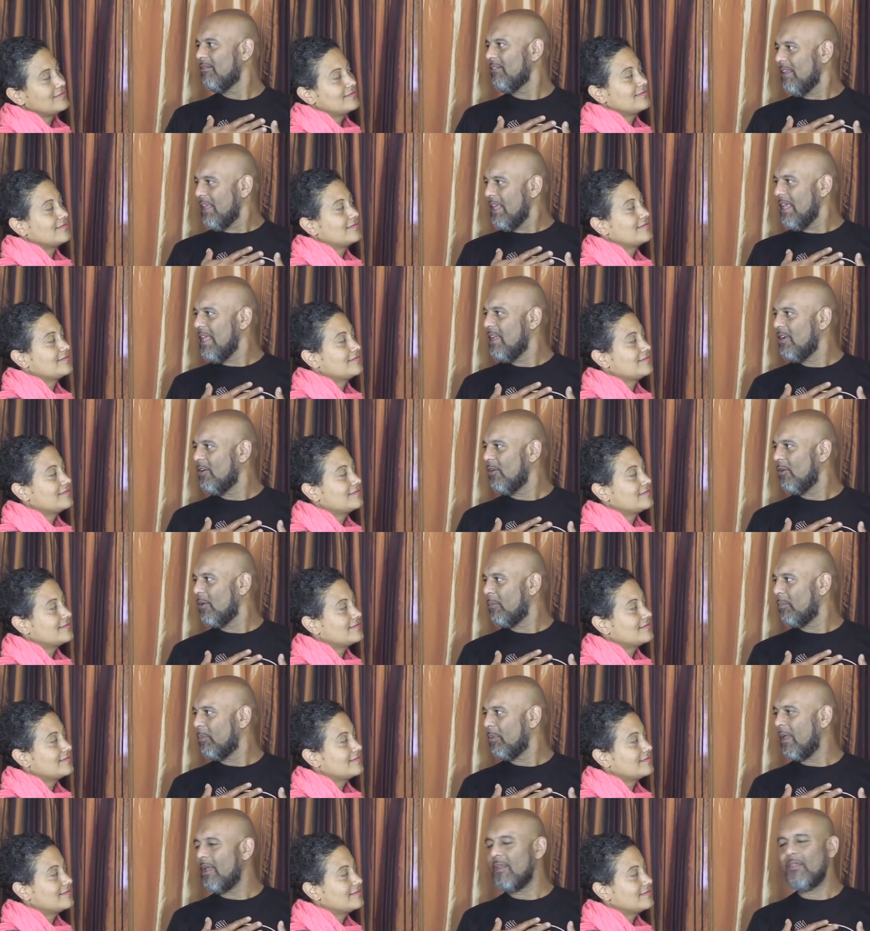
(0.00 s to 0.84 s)
Speaker 1: ego to
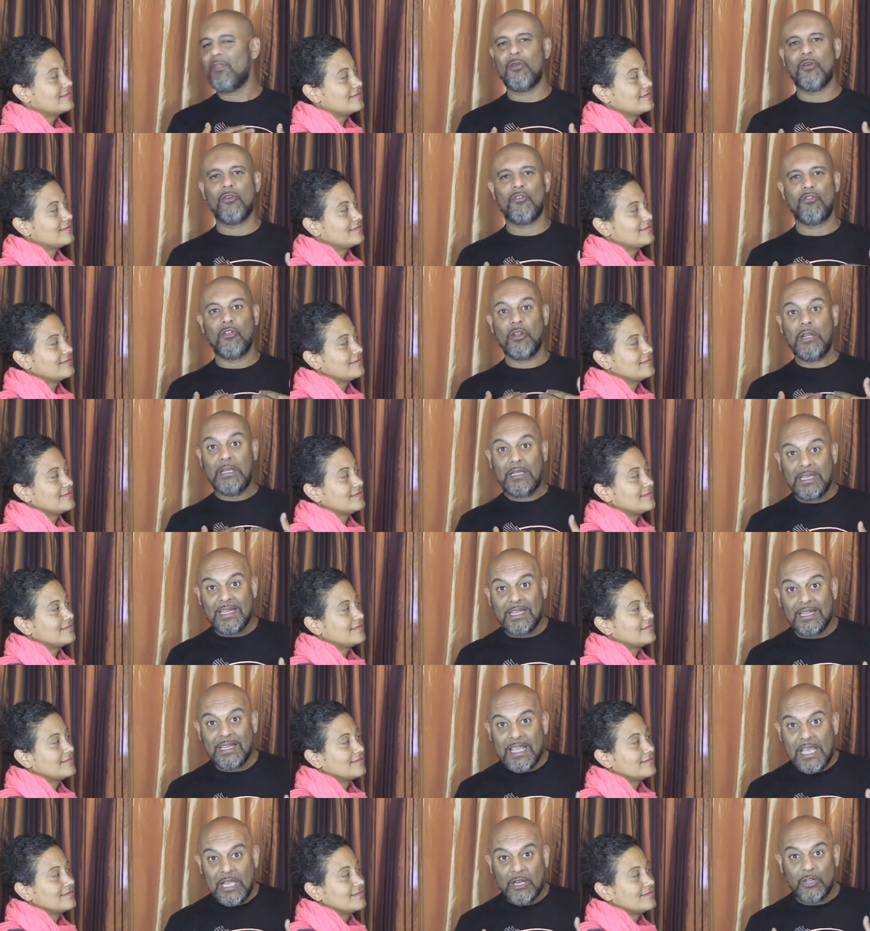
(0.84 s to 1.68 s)
play. There's the
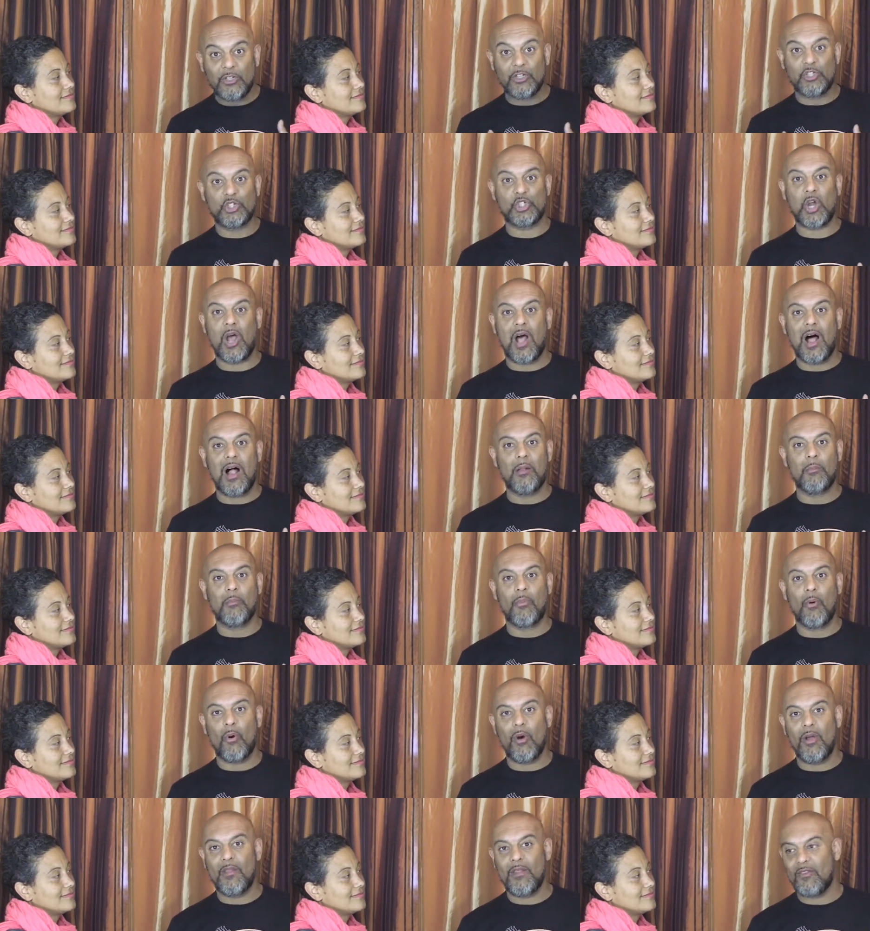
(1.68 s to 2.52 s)
little inner child
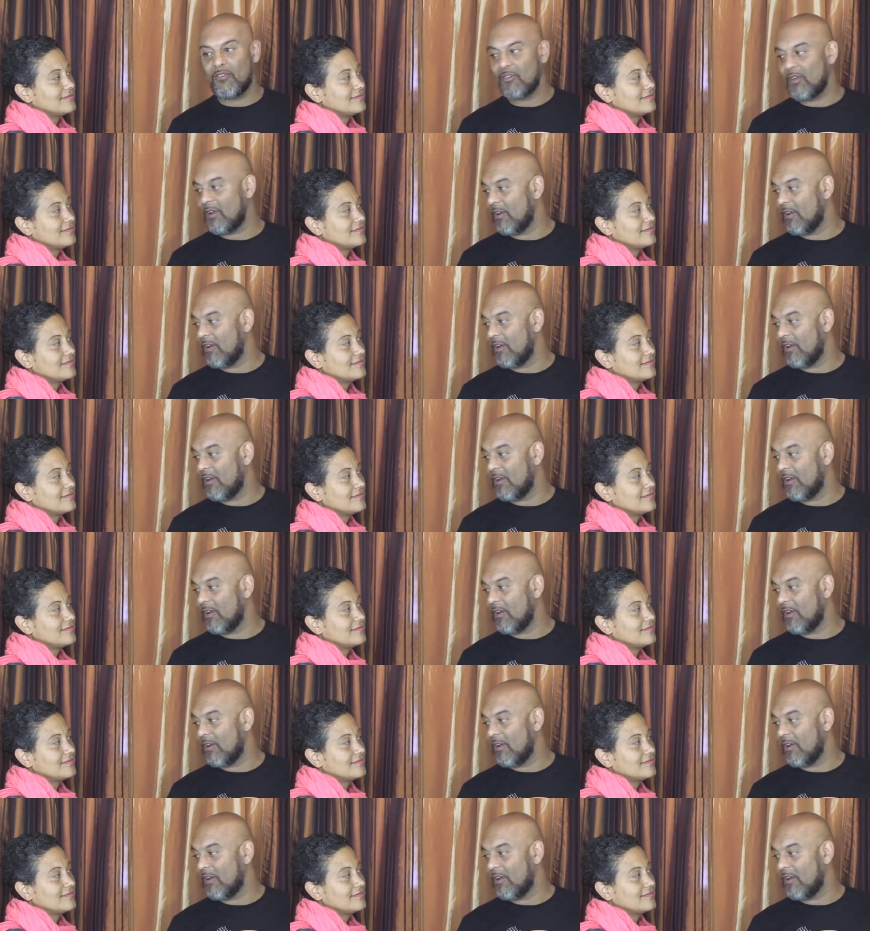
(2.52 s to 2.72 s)
boy that's